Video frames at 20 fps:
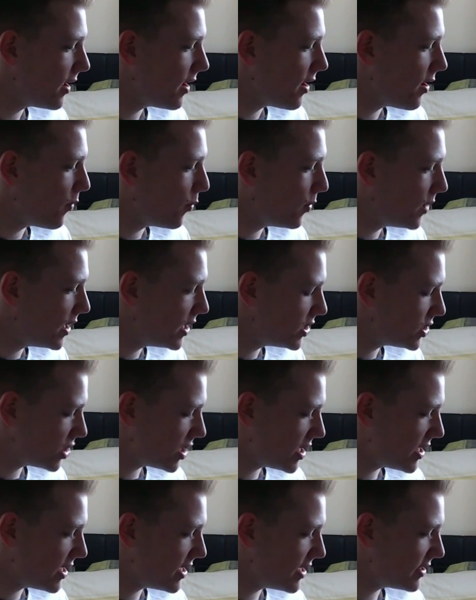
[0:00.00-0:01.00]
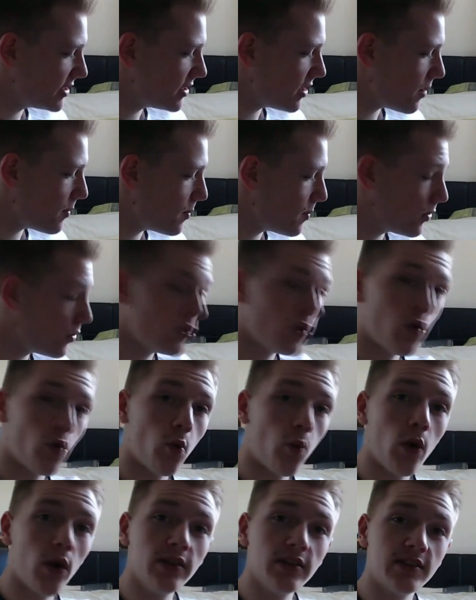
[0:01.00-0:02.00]
which is numbered
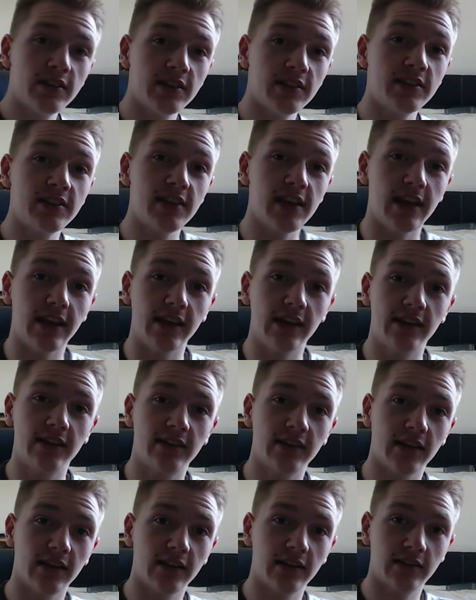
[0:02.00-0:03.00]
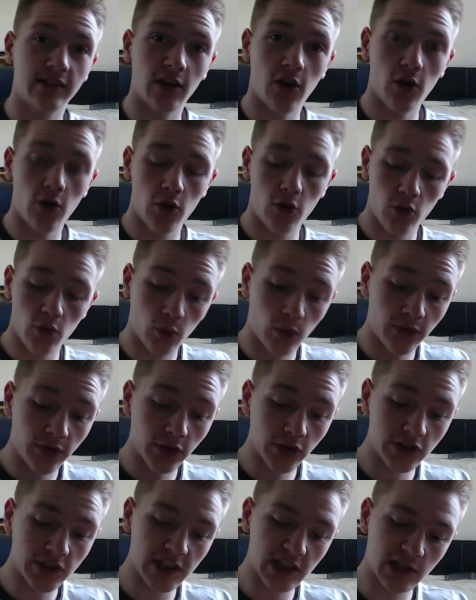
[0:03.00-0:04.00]
1 to 6. So we've
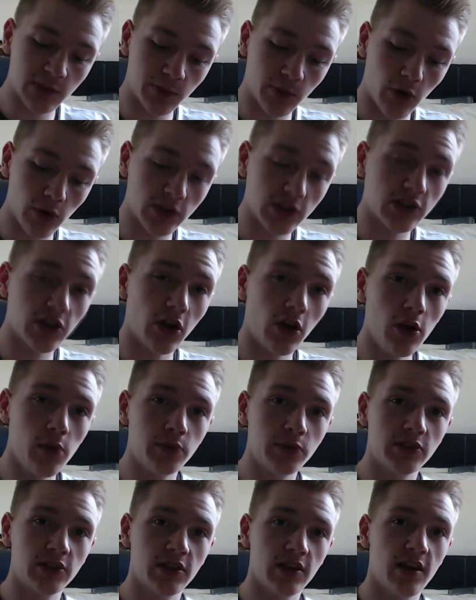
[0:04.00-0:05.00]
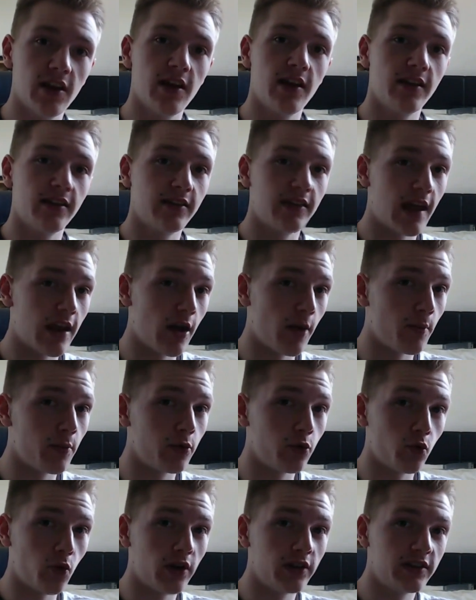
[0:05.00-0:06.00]
got 6 prototypes. They're
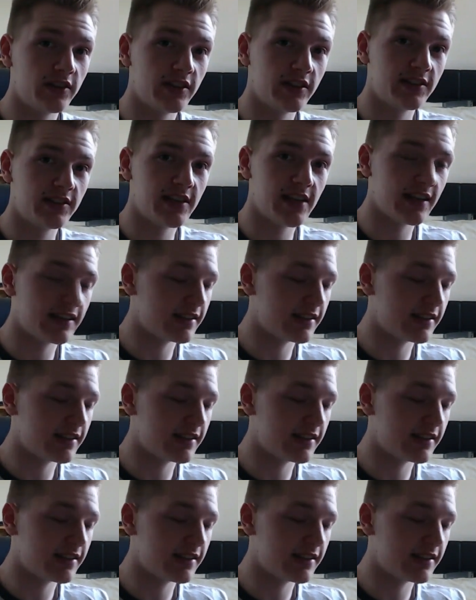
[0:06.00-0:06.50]
numbered 1 to 6,